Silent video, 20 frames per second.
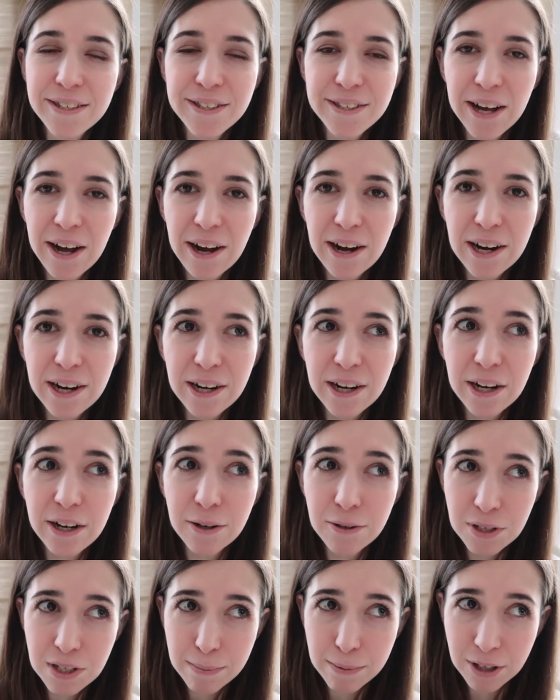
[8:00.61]
is our
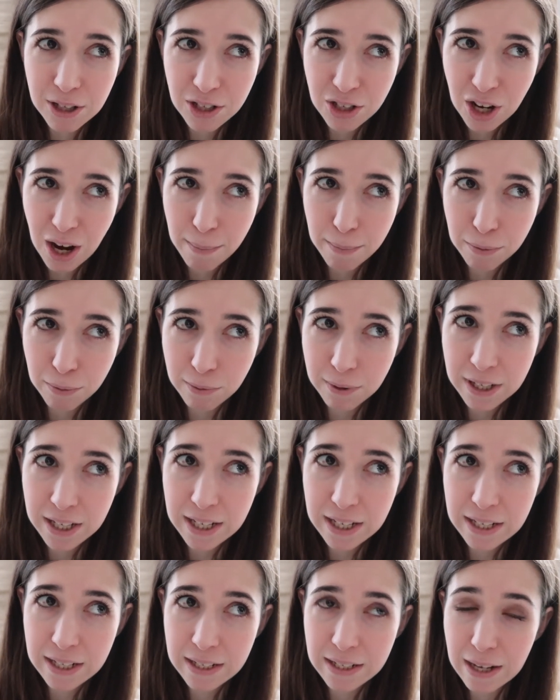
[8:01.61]
Cozy Bookshop
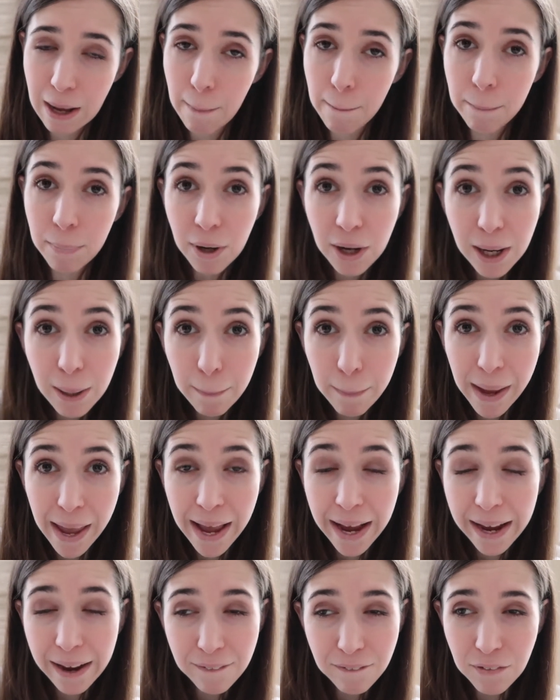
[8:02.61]
Reads book
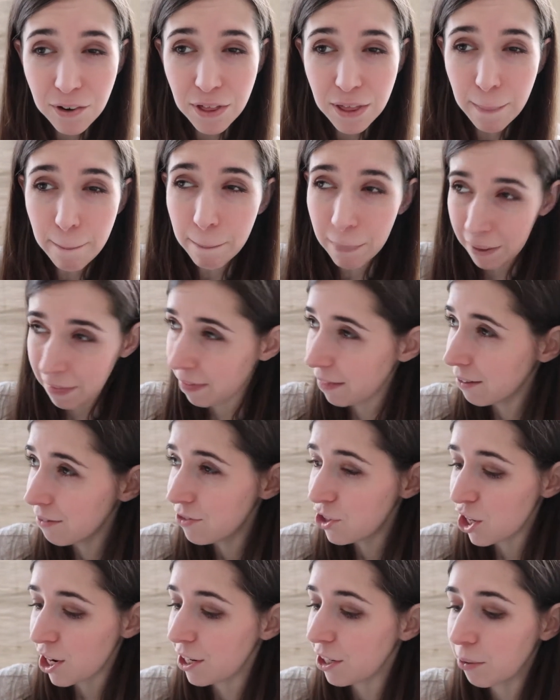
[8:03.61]
pick for the month of
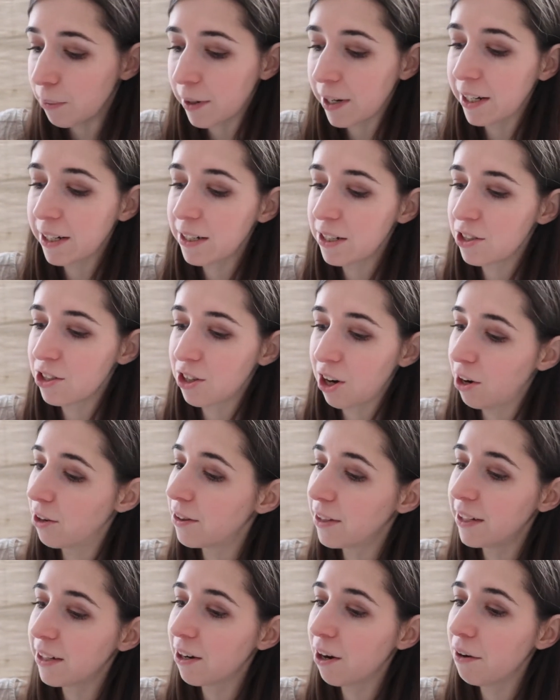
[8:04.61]
January,
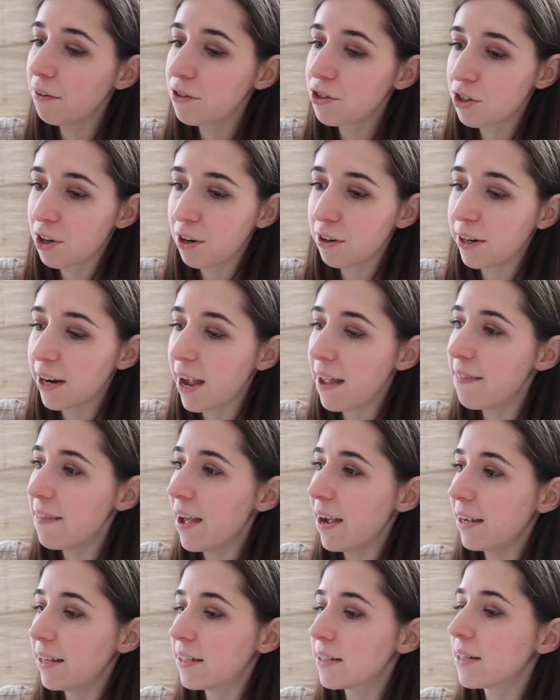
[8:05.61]
starting the year off strong, and
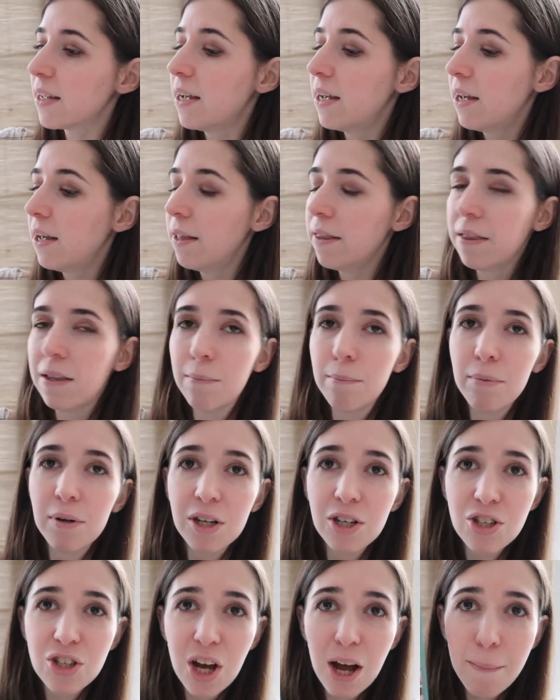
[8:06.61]
that is The
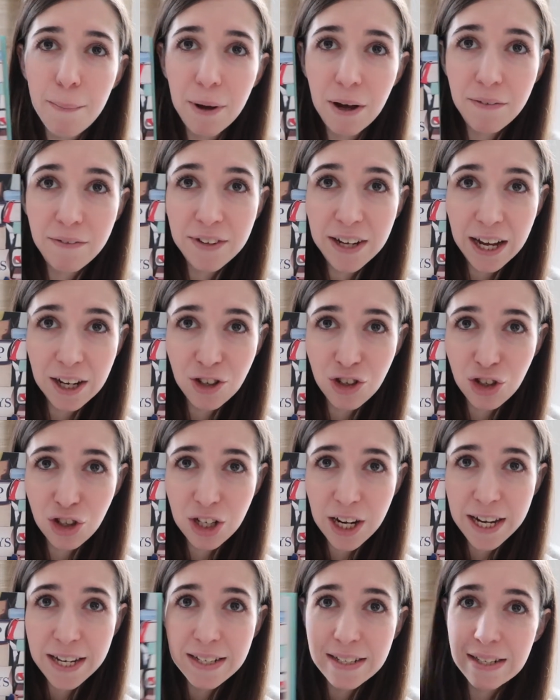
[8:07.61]
Bookshop of
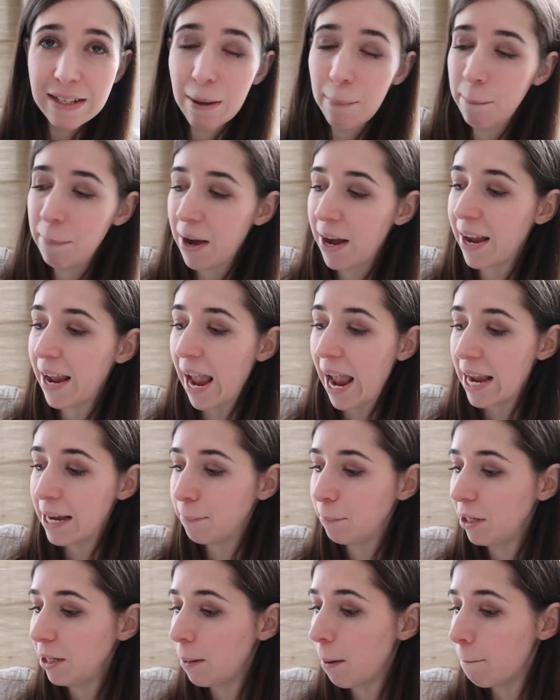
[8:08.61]
Yesterdays by
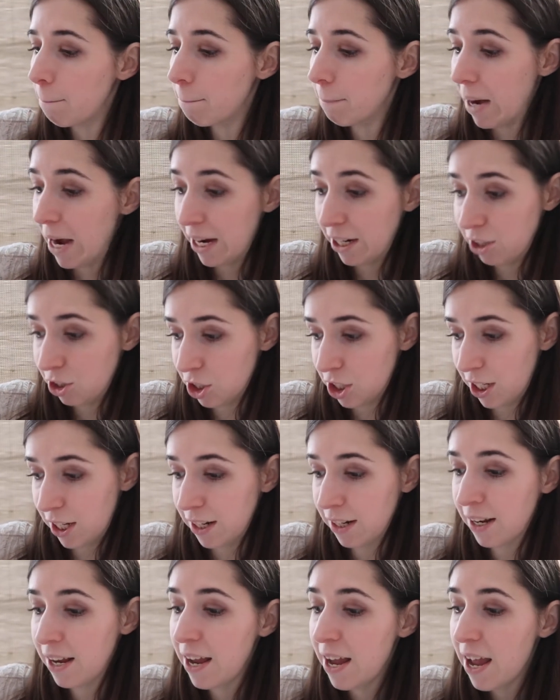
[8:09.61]
Amy
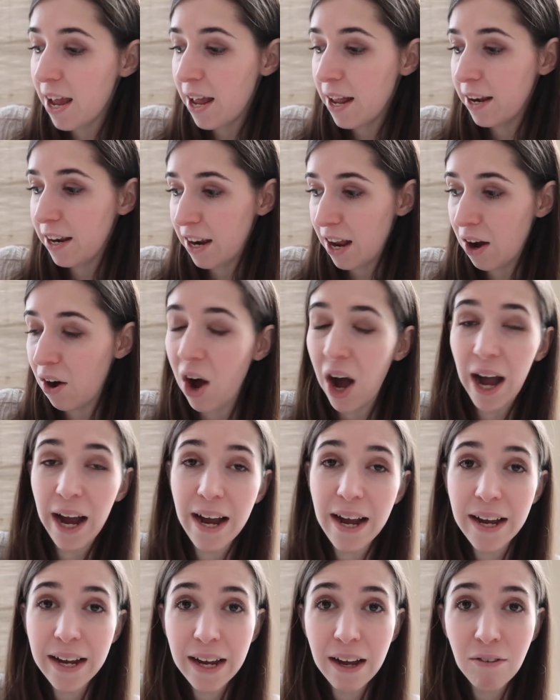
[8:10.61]
Meyerson. Now,
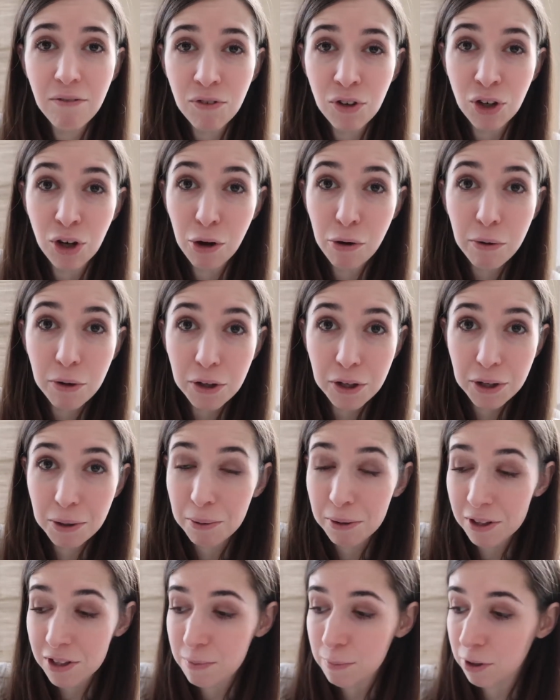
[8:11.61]
I have no clue
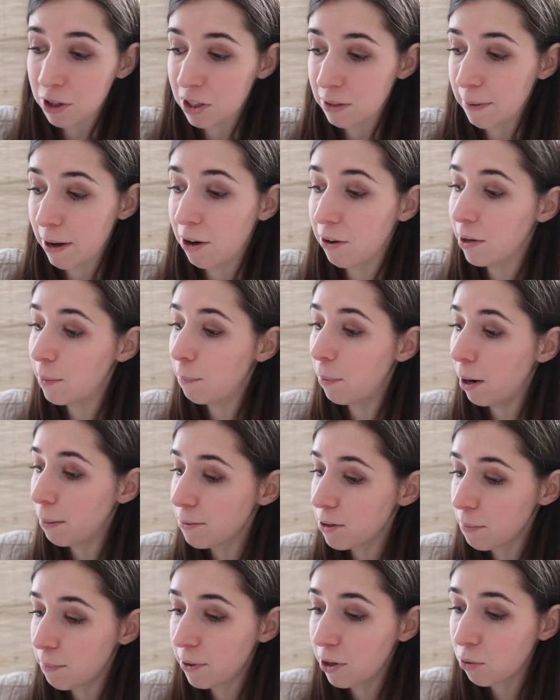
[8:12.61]
what this book's about. It
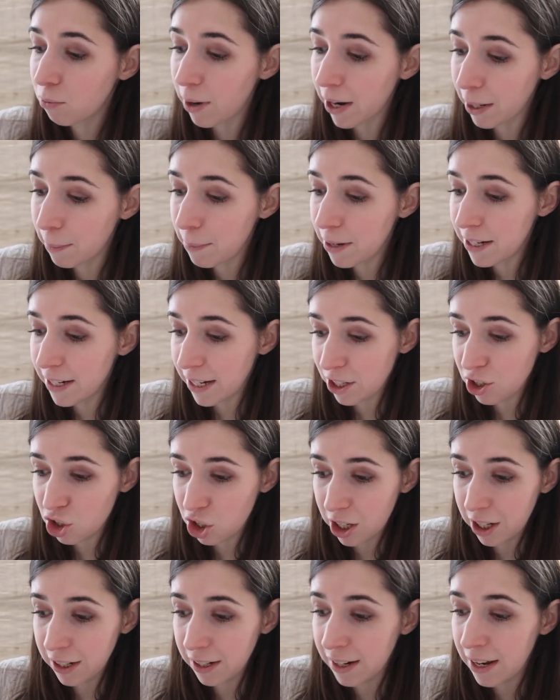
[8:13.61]
popped up in a
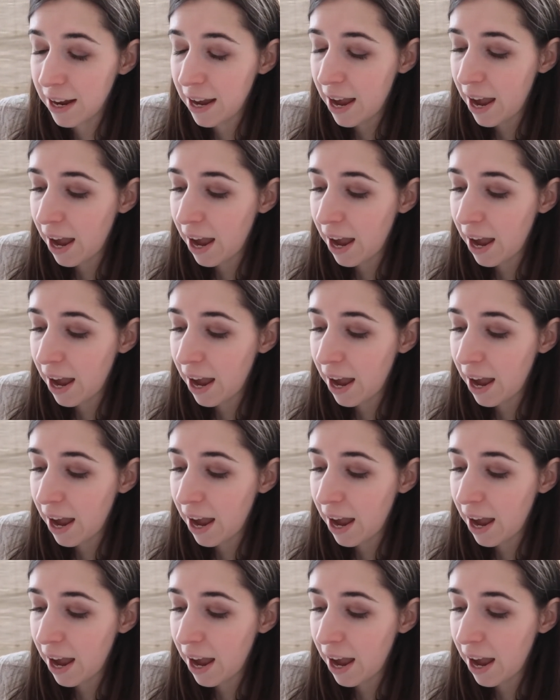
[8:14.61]
recommendation,